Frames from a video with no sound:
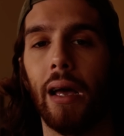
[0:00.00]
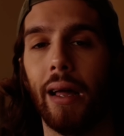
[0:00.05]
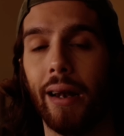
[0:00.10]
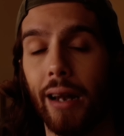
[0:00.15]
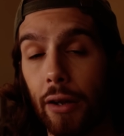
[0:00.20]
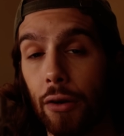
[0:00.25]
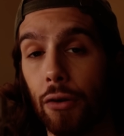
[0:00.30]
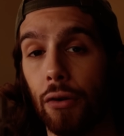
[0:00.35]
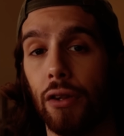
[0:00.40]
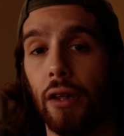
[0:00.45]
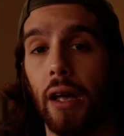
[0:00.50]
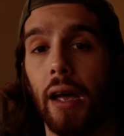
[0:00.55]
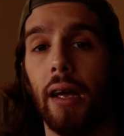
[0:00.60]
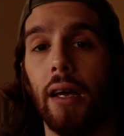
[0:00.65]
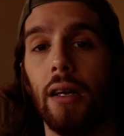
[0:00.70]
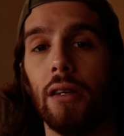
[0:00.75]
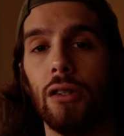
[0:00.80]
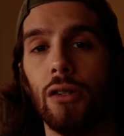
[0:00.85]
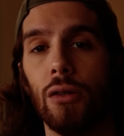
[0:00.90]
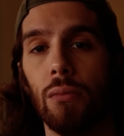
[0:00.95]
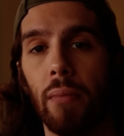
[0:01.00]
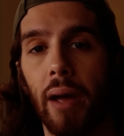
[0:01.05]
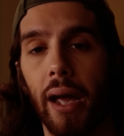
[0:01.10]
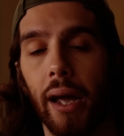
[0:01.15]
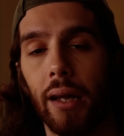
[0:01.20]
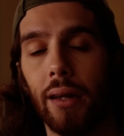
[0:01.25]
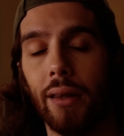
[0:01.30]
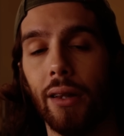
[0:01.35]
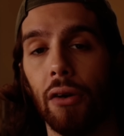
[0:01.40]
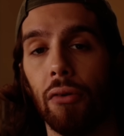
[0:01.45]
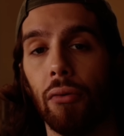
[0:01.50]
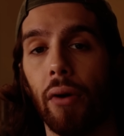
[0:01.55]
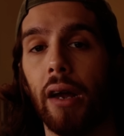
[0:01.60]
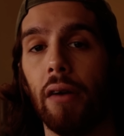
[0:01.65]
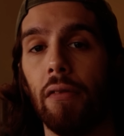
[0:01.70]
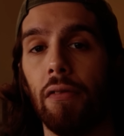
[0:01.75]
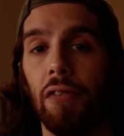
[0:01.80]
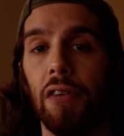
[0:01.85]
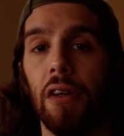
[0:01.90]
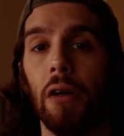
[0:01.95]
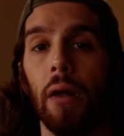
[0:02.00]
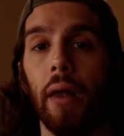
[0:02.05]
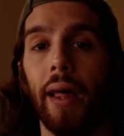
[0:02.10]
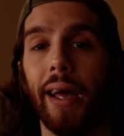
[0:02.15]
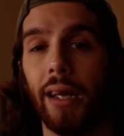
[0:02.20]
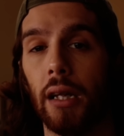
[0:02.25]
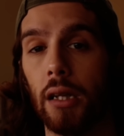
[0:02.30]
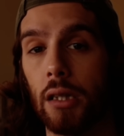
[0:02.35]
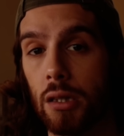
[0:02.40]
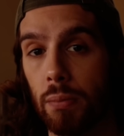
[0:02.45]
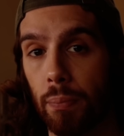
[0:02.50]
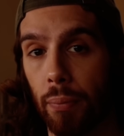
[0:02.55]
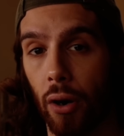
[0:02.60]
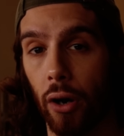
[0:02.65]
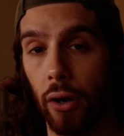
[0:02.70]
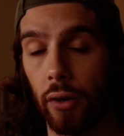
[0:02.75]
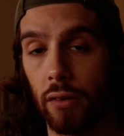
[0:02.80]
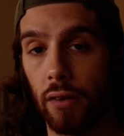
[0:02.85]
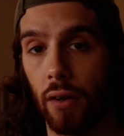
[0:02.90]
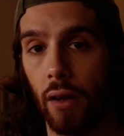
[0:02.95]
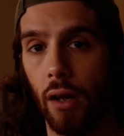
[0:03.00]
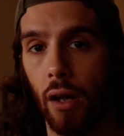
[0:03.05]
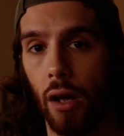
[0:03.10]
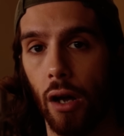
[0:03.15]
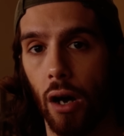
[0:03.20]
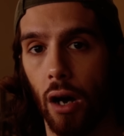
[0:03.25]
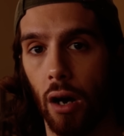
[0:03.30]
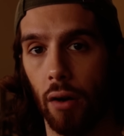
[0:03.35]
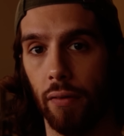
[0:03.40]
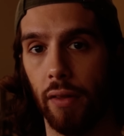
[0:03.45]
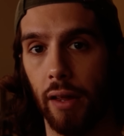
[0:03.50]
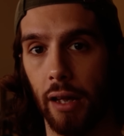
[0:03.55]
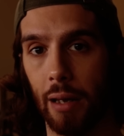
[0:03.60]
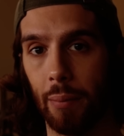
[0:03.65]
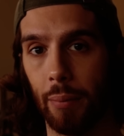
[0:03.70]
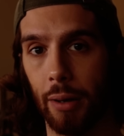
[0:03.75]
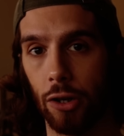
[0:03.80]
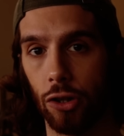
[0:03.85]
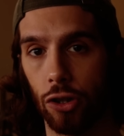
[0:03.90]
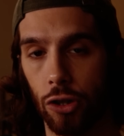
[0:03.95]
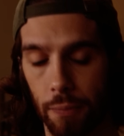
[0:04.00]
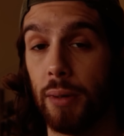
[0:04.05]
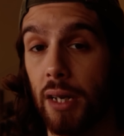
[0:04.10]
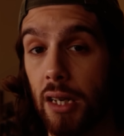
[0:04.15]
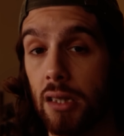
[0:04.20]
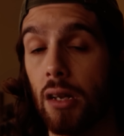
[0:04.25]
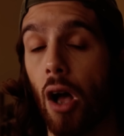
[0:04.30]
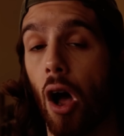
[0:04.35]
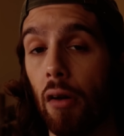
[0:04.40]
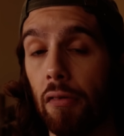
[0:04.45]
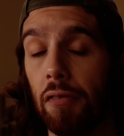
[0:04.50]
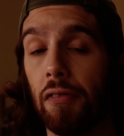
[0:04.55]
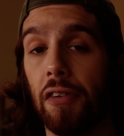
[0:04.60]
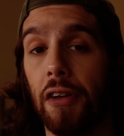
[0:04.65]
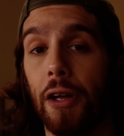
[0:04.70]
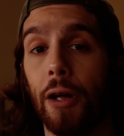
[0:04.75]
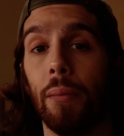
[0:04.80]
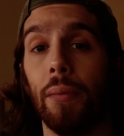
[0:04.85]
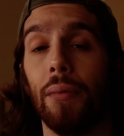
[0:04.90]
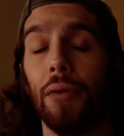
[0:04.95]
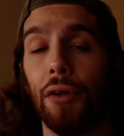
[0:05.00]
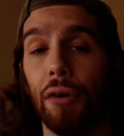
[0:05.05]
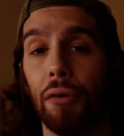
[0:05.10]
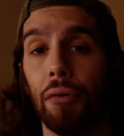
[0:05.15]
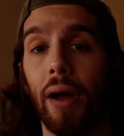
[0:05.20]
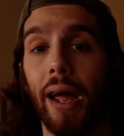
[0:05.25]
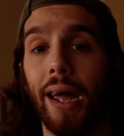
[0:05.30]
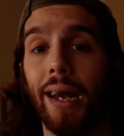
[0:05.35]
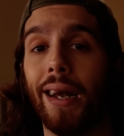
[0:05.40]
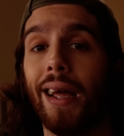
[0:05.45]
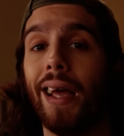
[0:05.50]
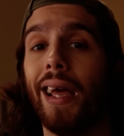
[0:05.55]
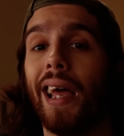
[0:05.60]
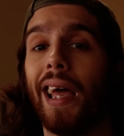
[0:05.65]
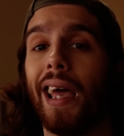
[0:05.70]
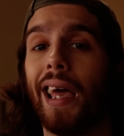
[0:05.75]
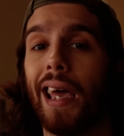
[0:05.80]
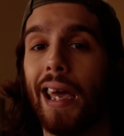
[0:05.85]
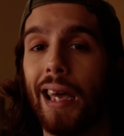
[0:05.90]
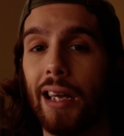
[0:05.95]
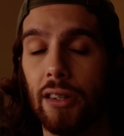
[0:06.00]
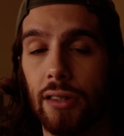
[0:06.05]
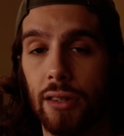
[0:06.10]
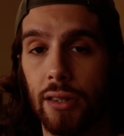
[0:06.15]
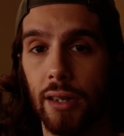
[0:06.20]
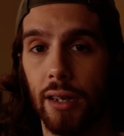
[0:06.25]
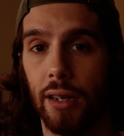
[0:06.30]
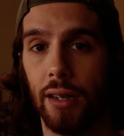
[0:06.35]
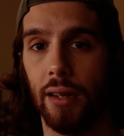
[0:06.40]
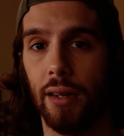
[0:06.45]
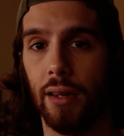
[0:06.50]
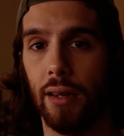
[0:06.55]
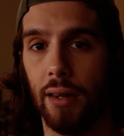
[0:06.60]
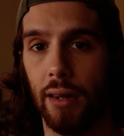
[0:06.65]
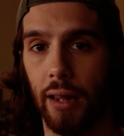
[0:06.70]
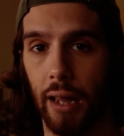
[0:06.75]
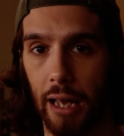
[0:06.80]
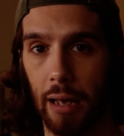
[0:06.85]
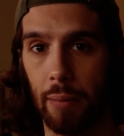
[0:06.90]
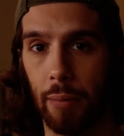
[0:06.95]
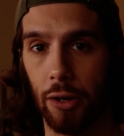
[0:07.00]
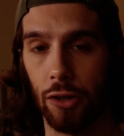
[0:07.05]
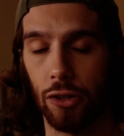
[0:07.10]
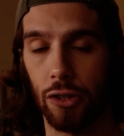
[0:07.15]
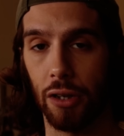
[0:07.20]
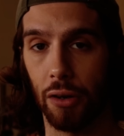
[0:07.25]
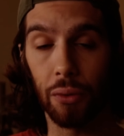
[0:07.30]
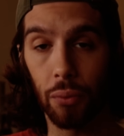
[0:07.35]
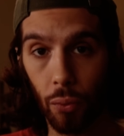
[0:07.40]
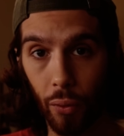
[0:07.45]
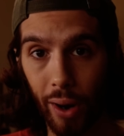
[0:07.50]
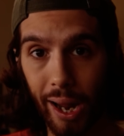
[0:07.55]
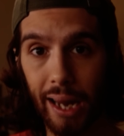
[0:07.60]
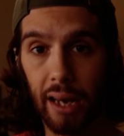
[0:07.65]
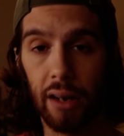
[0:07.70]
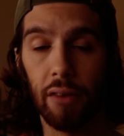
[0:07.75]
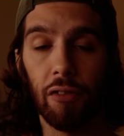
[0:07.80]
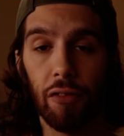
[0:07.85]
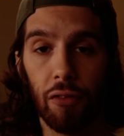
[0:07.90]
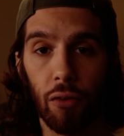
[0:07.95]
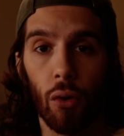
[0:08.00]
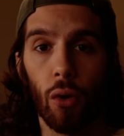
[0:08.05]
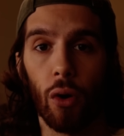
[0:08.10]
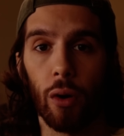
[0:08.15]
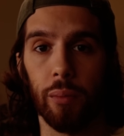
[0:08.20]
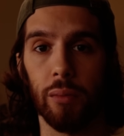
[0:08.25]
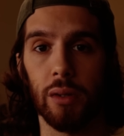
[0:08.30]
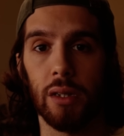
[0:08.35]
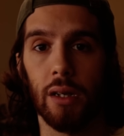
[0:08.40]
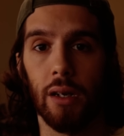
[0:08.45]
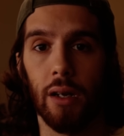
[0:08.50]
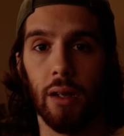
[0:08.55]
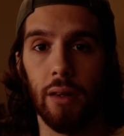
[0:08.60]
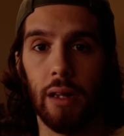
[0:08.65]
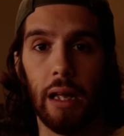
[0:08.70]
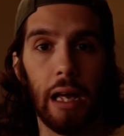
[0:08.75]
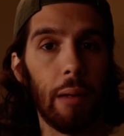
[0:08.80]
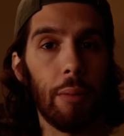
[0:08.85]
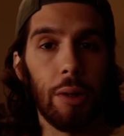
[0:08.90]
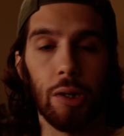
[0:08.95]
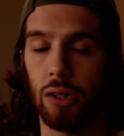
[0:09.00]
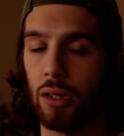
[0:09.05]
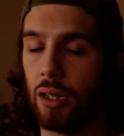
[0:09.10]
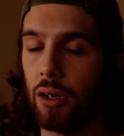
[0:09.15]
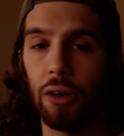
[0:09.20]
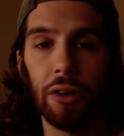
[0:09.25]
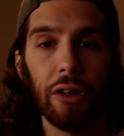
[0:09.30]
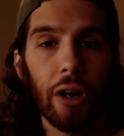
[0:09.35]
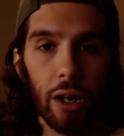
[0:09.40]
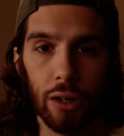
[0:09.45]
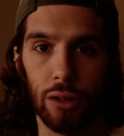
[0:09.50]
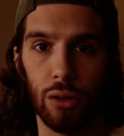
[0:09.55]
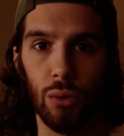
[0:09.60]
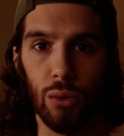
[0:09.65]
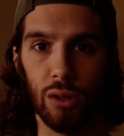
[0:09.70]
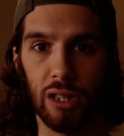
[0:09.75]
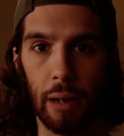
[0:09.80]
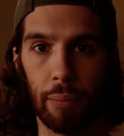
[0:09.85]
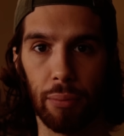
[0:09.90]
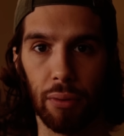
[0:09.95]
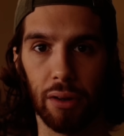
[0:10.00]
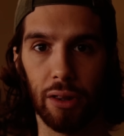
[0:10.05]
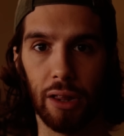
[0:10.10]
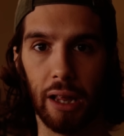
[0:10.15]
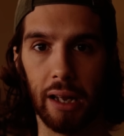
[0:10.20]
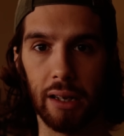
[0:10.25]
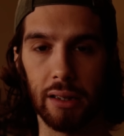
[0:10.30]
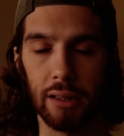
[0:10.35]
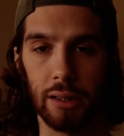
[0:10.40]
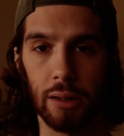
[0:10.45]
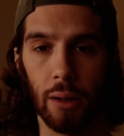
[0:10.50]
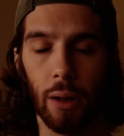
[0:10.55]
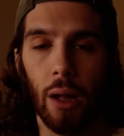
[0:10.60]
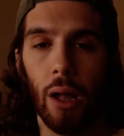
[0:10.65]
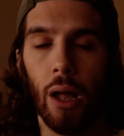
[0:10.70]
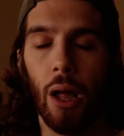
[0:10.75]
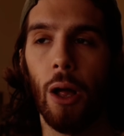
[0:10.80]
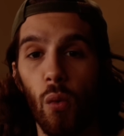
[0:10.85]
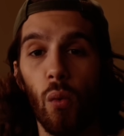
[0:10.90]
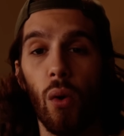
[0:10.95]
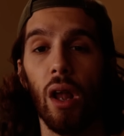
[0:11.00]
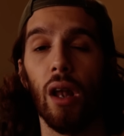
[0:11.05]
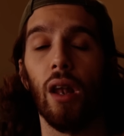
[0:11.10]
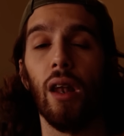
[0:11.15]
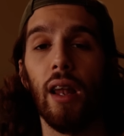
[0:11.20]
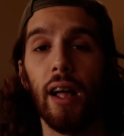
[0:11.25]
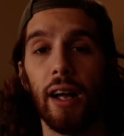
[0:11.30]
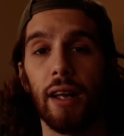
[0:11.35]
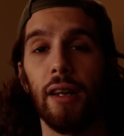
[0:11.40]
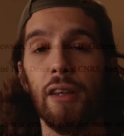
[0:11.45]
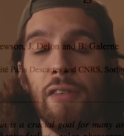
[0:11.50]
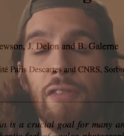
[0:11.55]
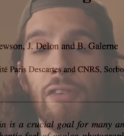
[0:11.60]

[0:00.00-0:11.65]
Another thing is to make the grain feel like it's part of the image. Because on film, the grain is the image. The grain forms the image. They're not two separate things. Well, luckily